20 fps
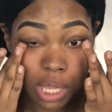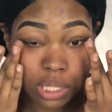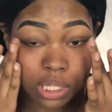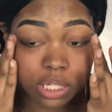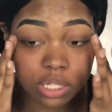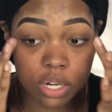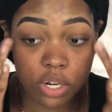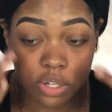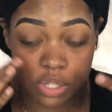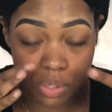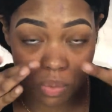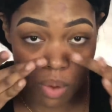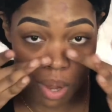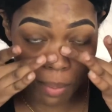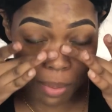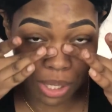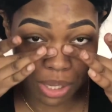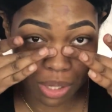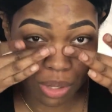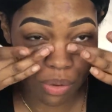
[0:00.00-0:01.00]
$6 at
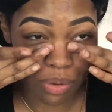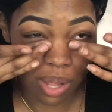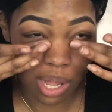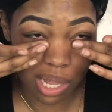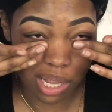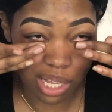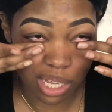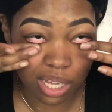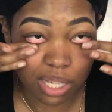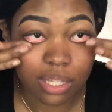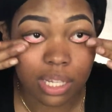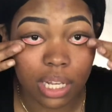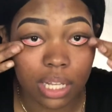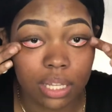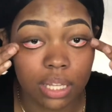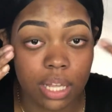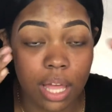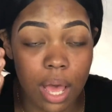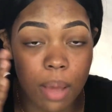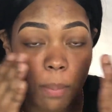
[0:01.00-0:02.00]
Walmart though. I think it's like a
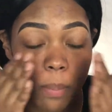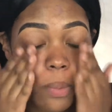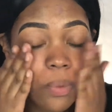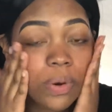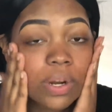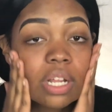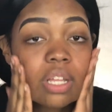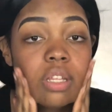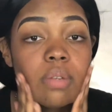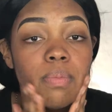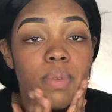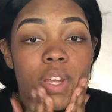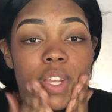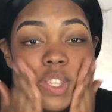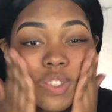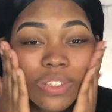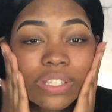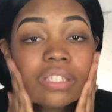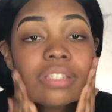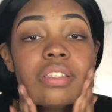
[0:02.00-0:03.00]
lot more in other
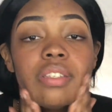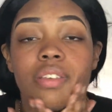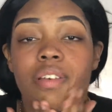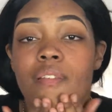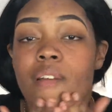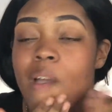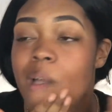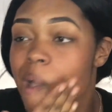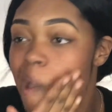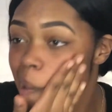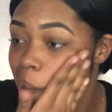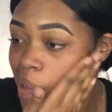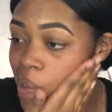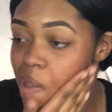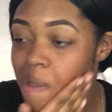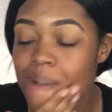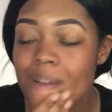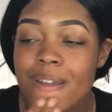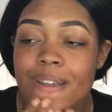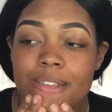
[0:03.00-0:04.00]
places.
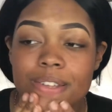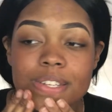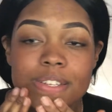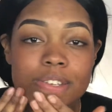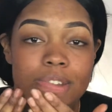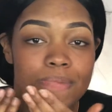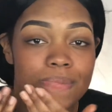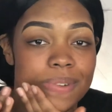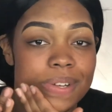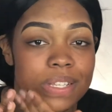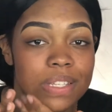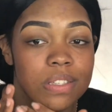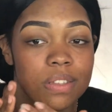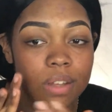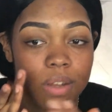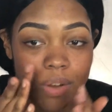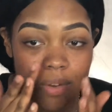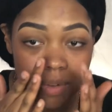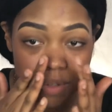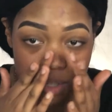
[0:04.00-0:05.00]
If you know places
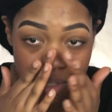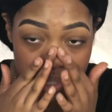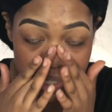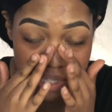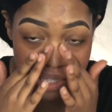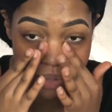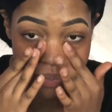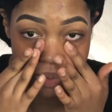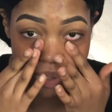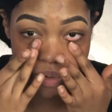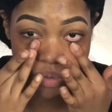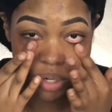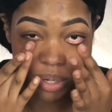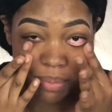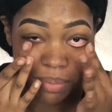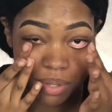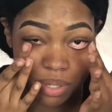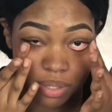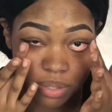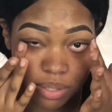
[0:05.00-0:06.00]
like Ulta that be
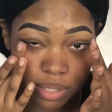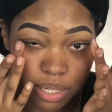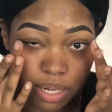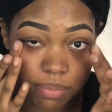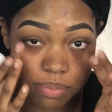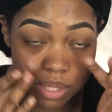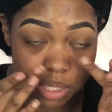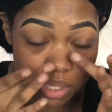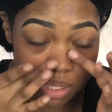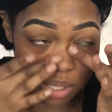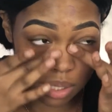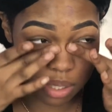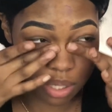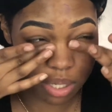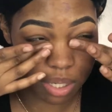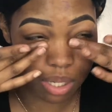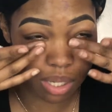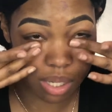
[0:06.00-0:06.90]
tripping, and I'm just